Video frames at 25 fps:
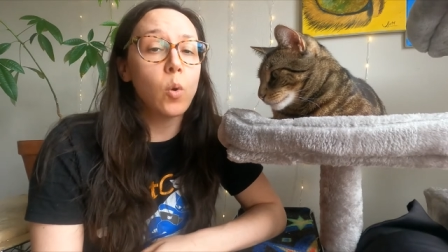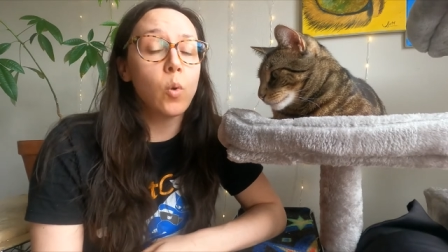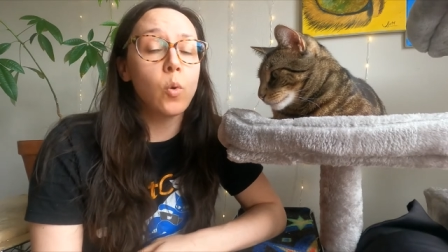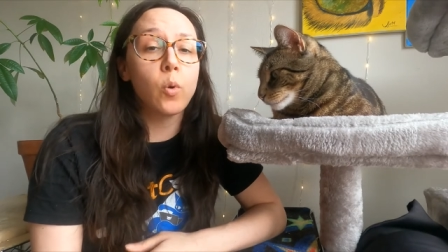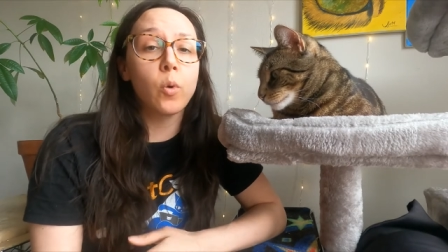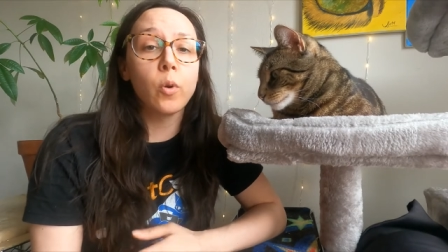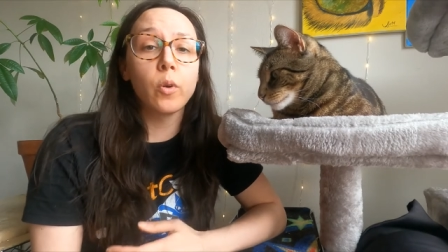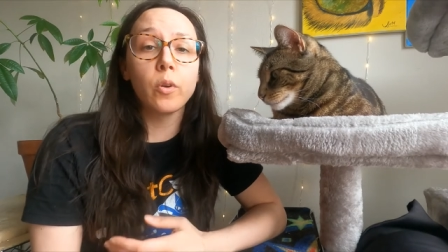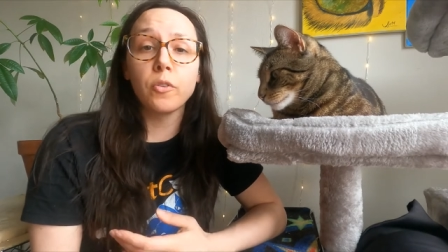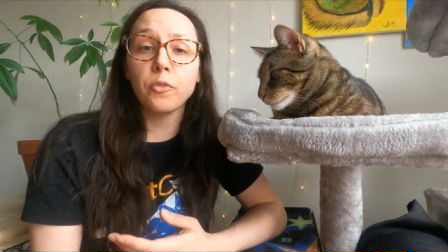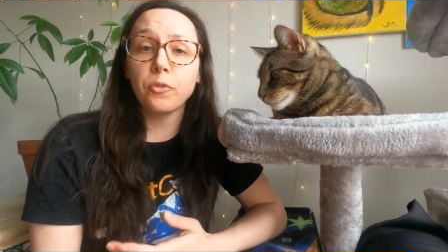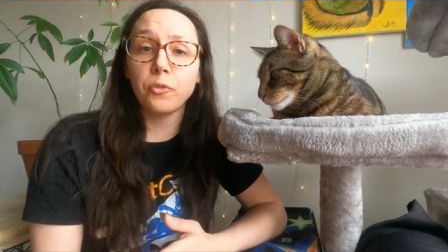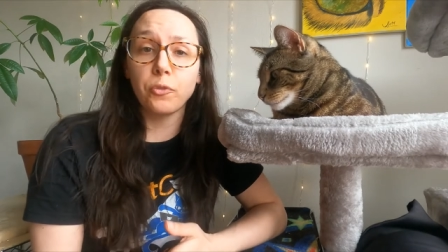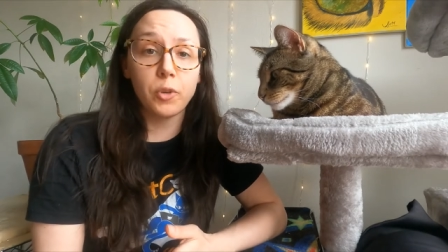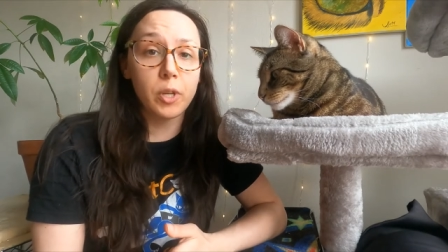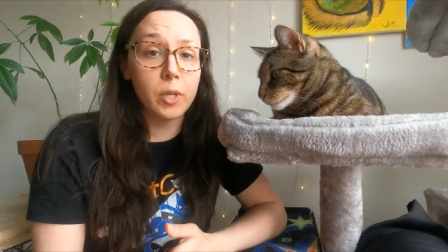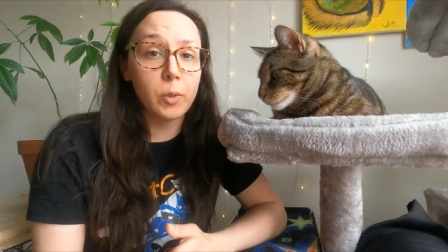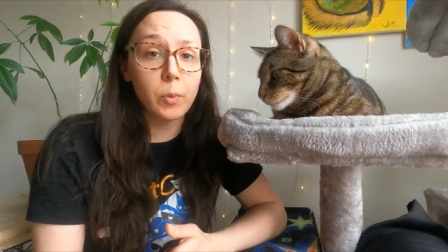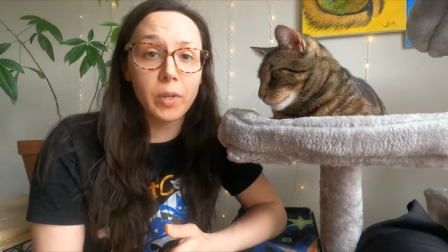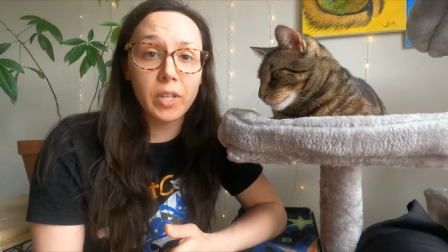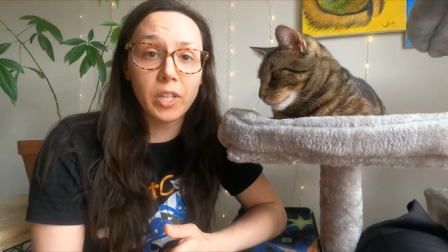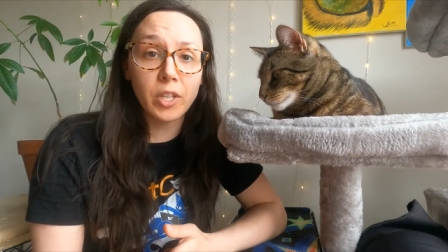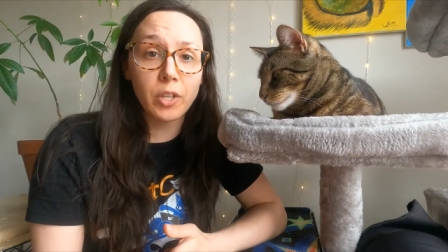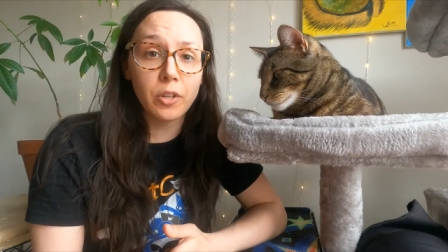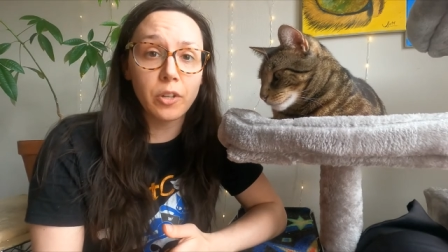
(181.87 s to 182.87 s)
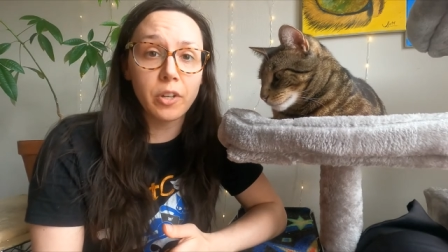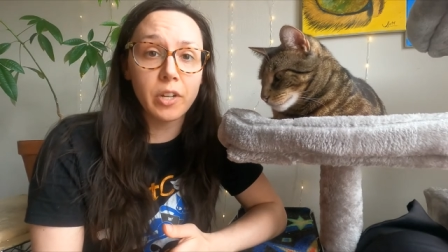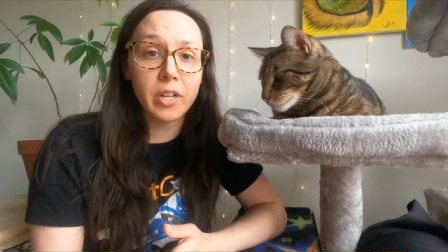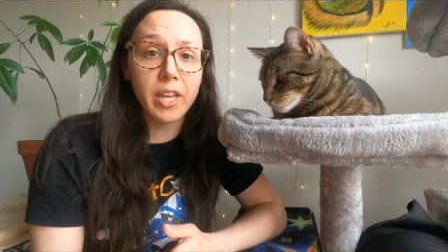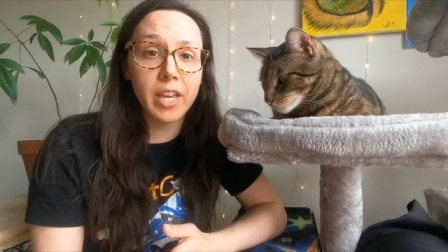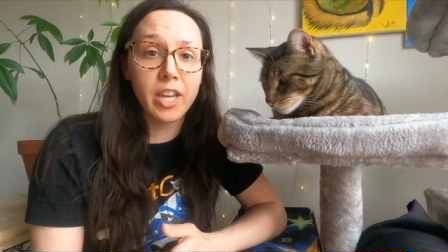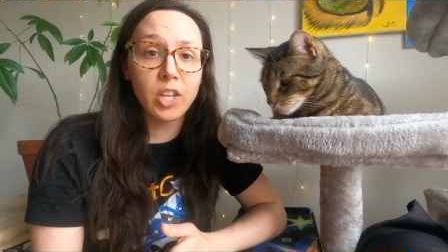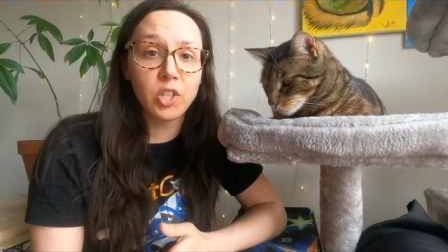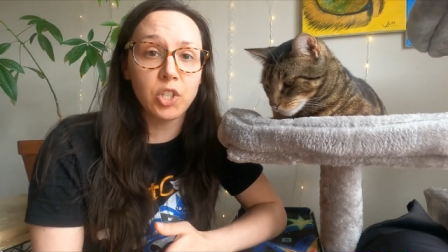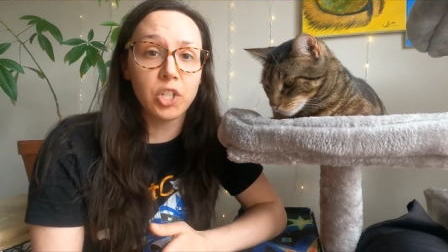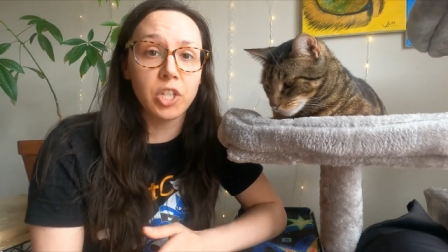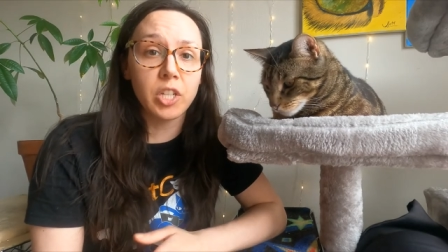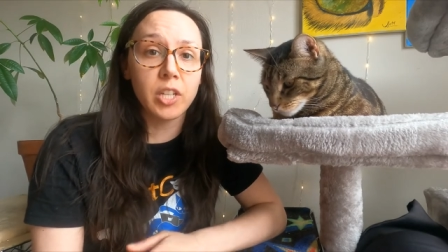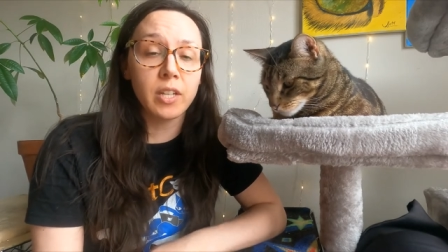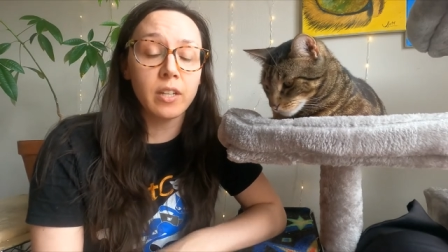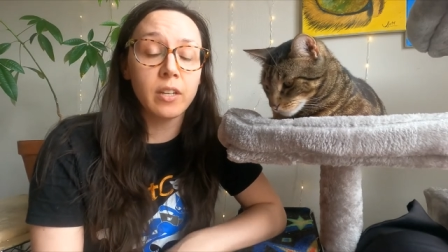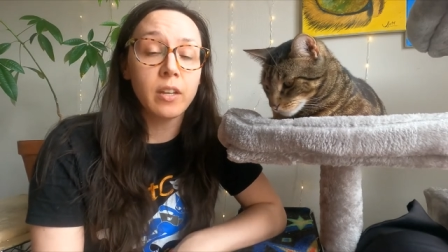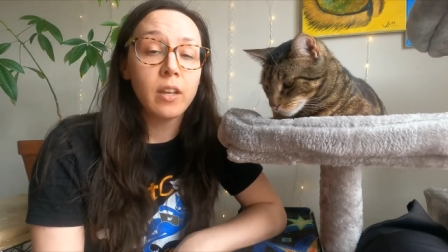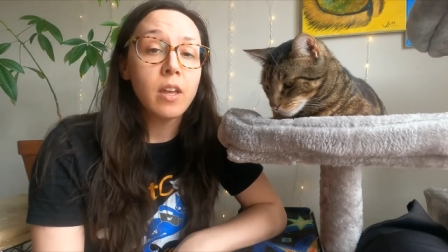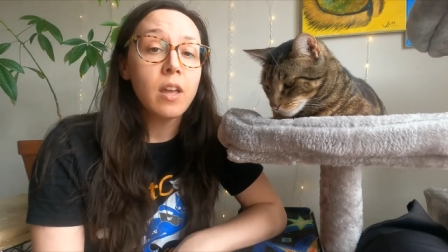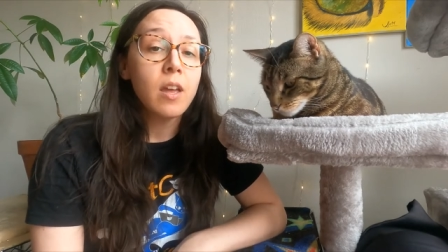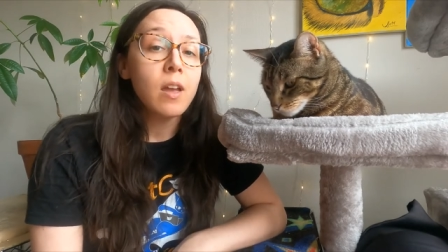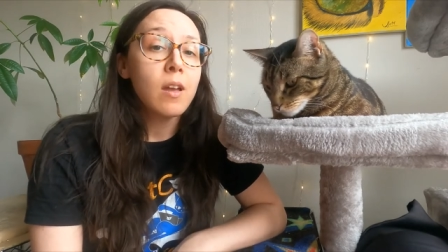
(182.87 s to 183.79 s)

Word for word: or frequent urination,